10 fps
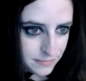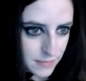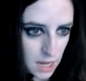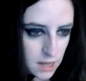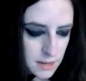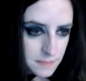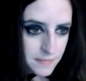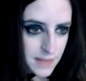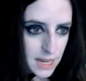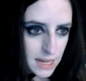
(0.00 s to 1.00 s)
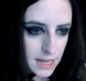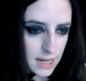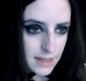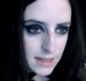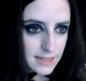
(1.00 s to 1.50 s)
And
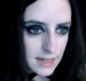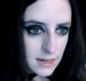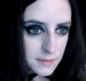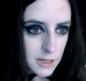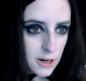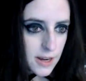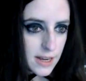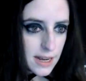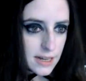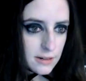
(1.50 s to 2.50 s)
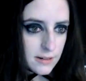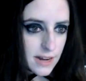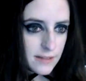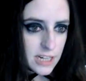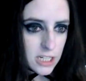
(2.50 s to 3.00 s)
then he said, I'm sorry, I don't have
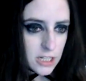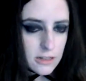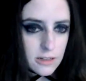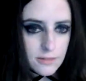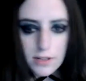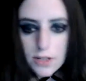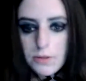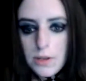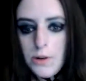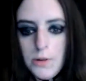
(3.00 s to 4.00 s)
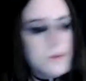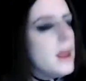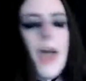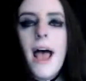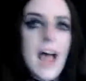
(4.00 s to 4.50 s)
any shekels for you. You don't
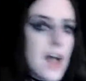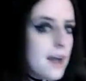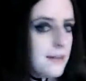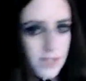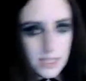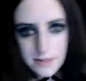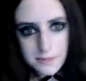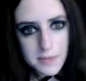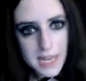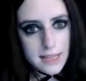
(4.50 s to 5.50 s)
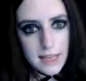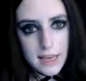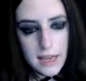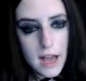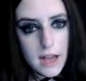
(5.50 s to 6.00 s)
have to give me
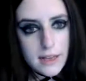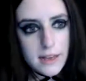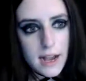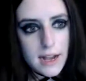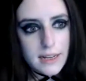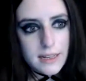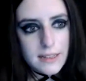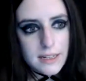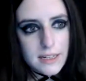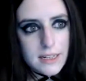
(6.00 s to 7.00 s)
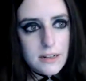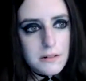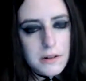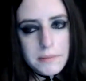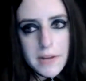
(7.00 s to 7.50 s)
anything. I know
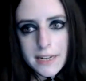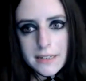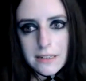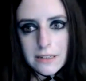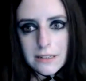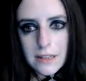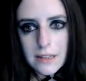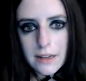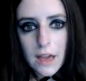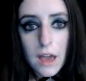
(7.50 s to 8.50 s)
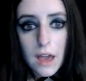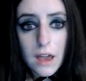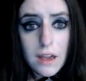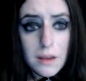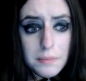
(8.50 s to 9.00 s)
I'm kind of just like,
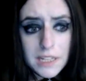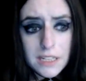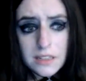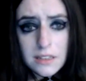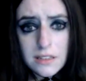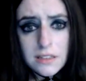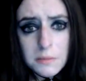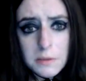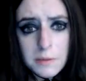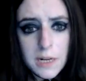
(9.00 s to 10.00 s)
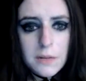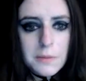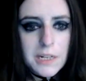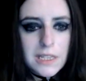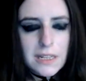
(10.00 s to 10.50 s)
hey, please give me money, but
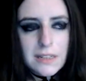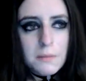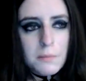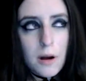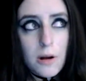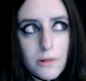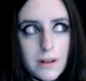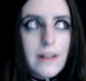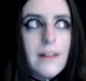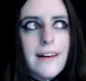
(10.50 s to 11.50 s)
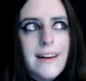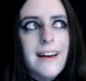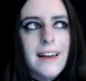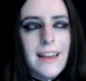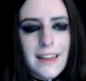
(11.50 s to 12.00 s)
it's because I'm broke.
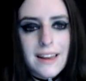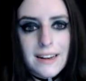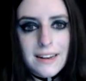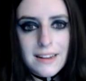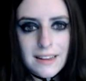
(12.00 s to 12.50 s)
And